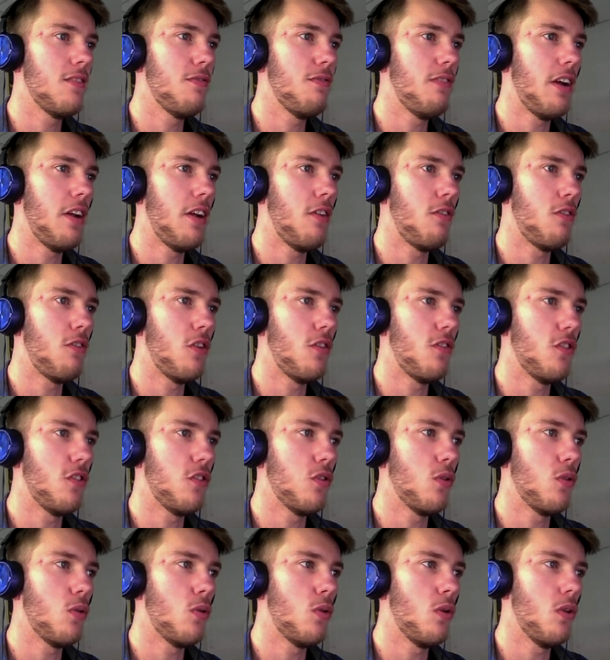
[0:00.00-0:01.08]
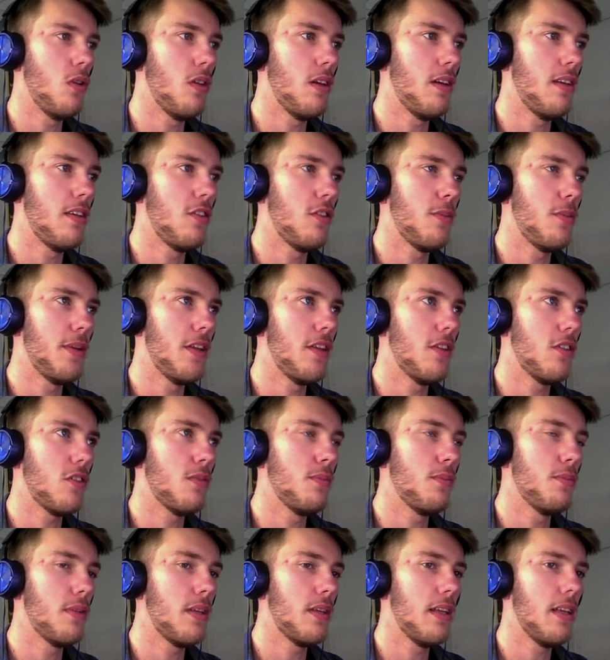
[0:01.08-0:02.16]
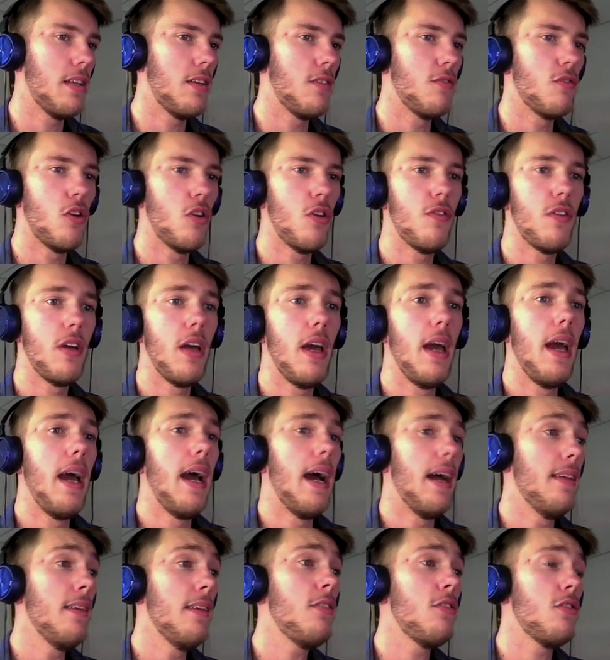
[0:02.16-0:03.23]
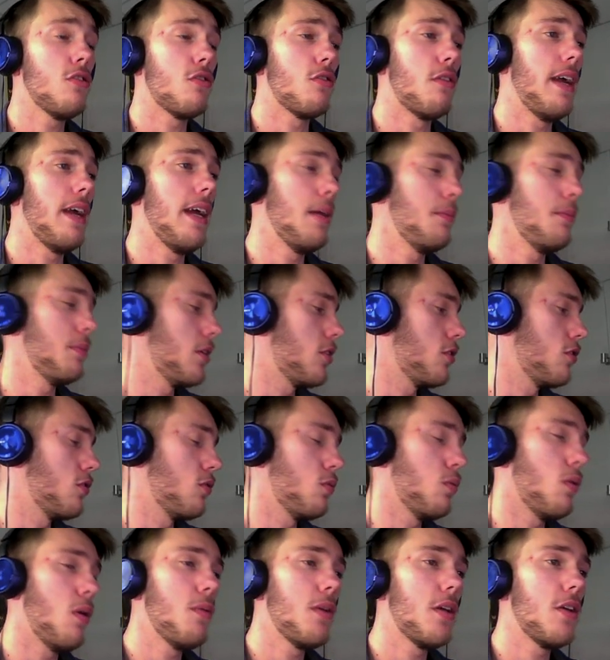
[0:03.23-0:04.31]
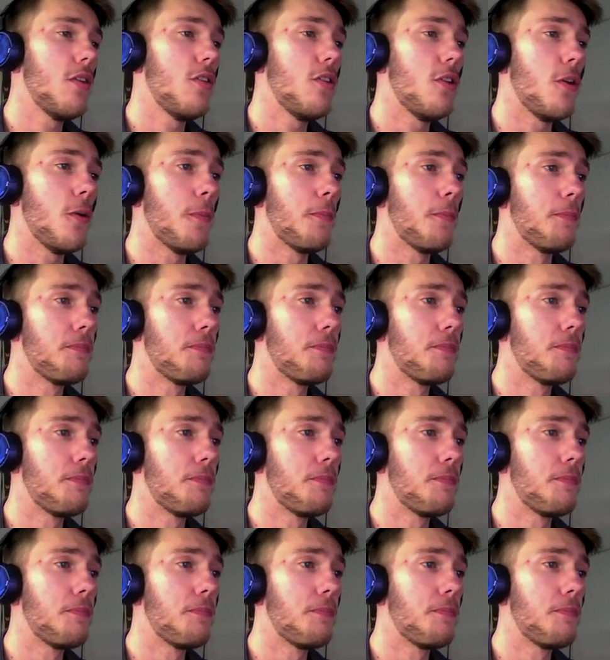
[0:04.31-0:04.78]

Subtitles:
very rough at all and something that's completely rough. And this is great because what we can do